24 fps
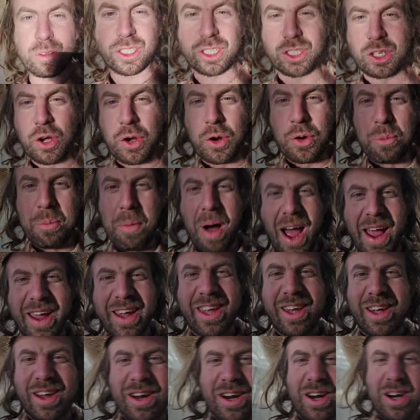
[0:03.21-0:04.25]
So
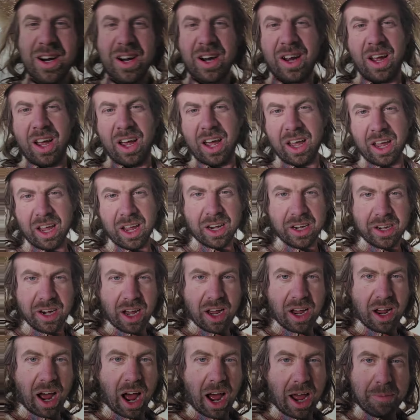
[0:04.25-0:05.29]
Mike here, and
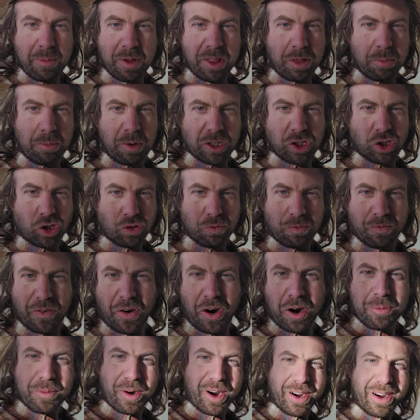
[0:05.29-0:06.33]
I'm in the mushroom
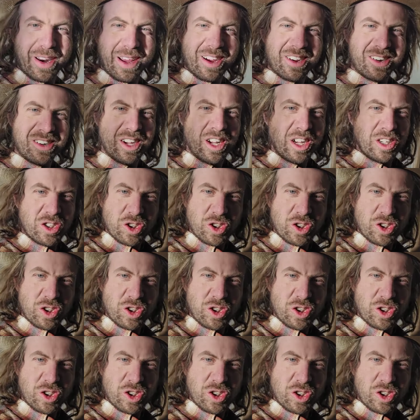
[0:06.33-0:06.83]
farm right now.